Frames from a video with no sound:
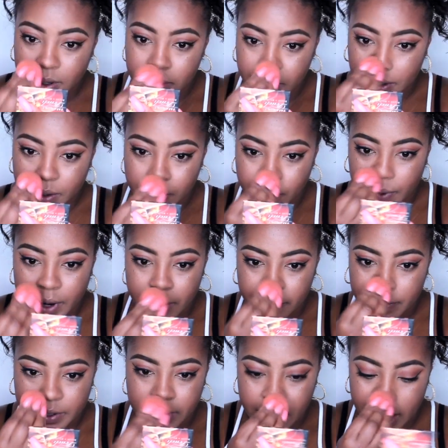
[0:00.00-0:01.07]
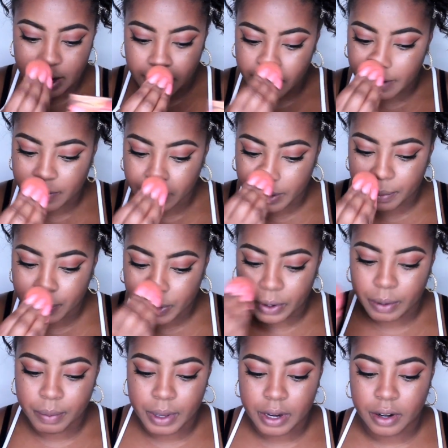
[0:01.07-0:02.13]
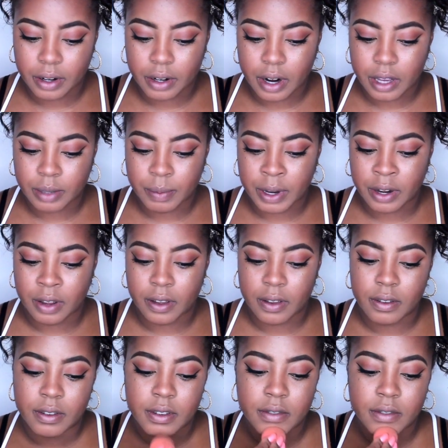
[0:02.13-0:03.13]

Just do whatever's kind of left of the beauty blender across my nose,